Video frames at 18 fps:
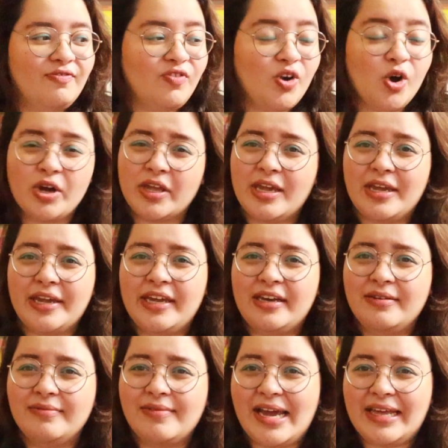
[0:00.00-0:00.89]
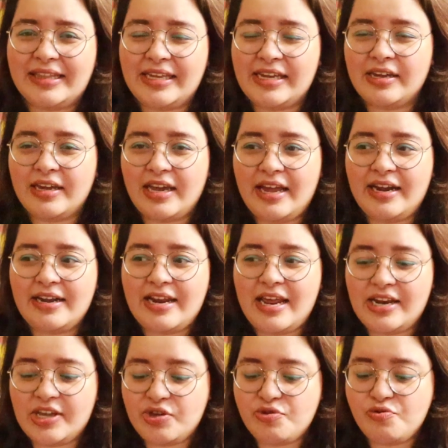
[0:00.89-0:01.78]
vlogging it, I think, and
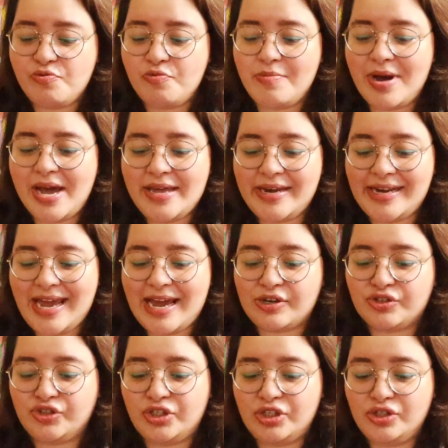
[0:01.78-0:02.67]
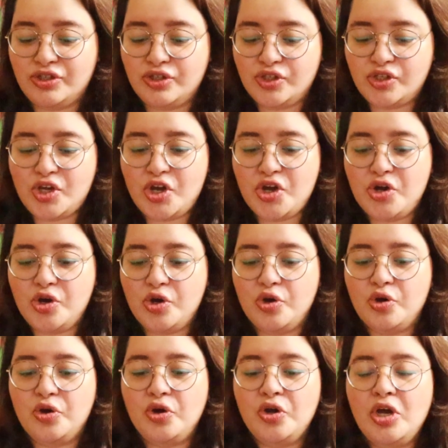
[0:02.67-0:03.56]
telling you my reactions. So
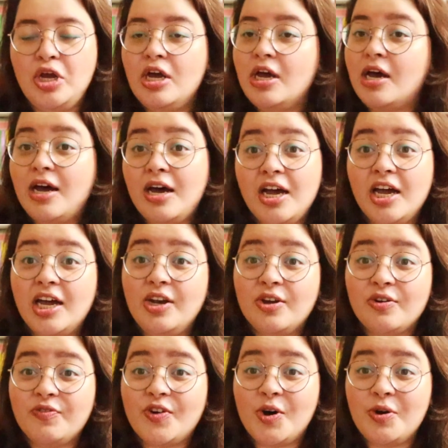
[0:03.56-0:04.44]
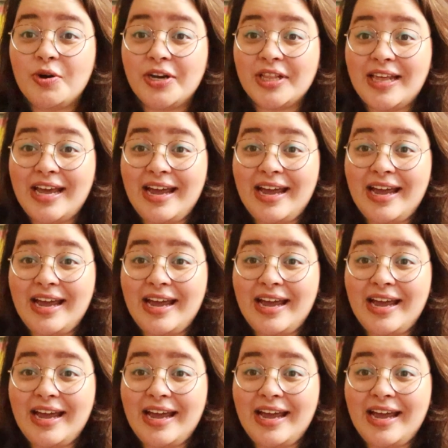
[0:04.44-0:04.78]
look forward to